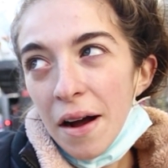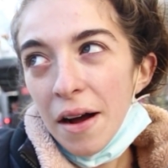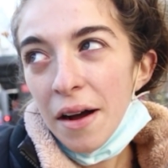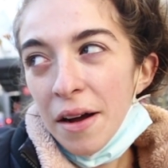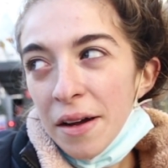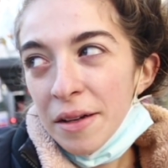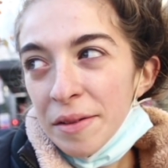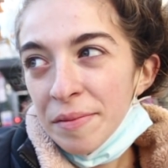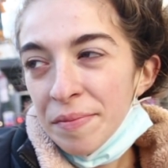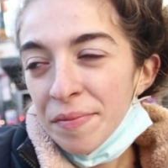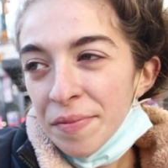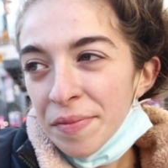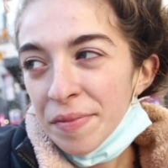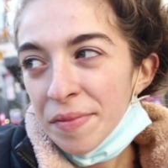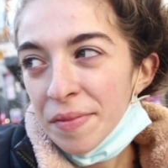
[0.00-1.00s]
I
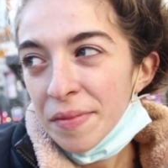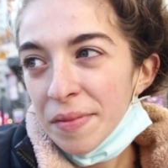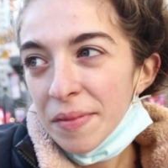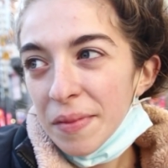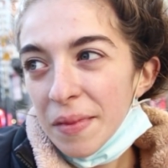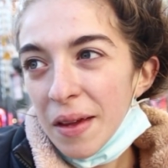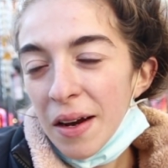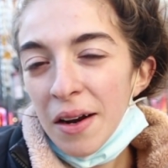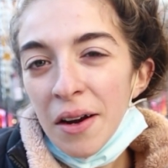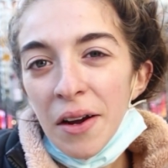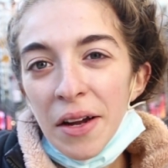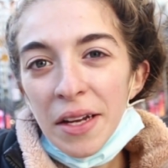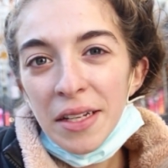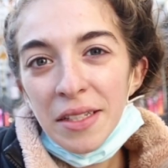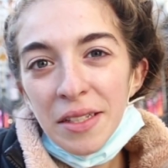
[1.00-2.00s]
don't
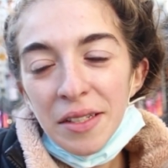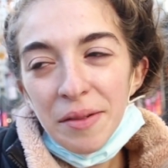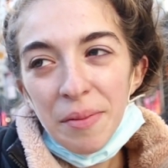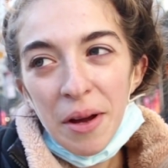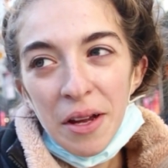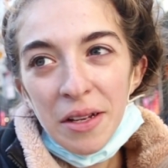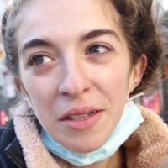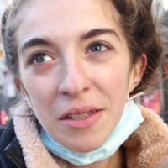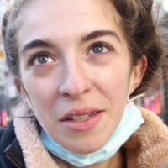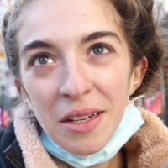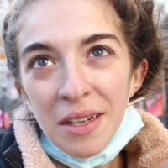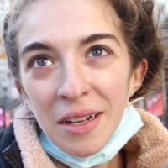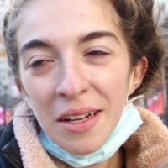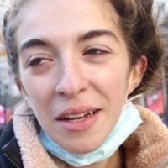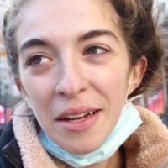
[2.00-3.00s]
know. I guess it depends
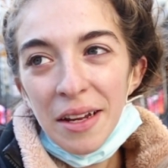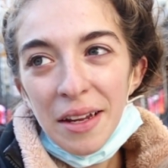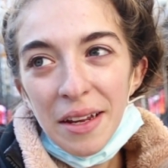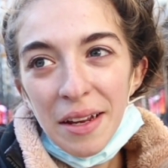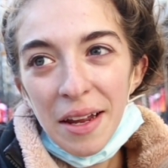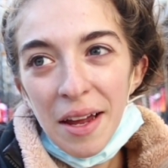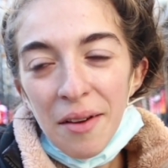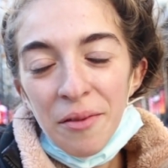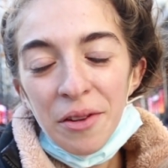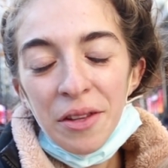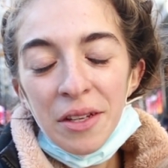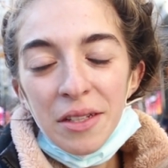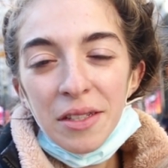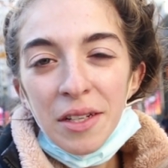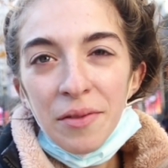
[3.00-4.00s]
on, like,
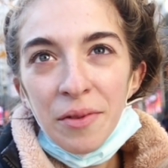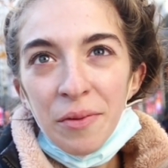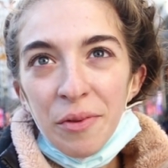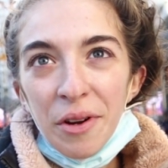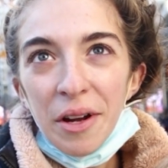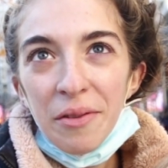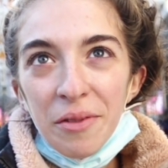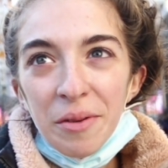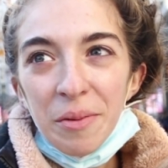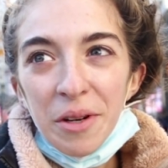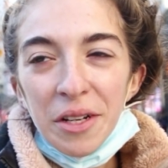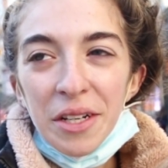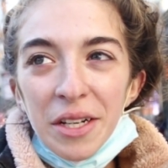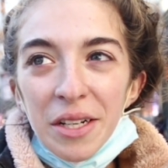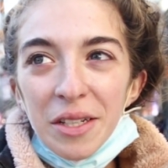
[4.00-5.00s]
everything's different for
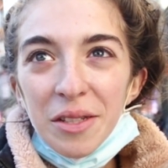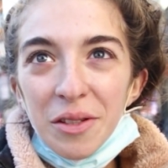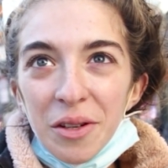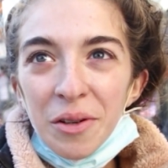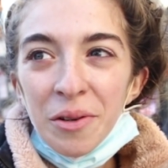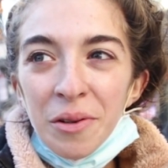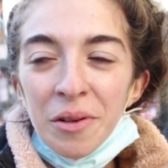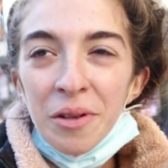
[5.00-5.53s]
everybody, so.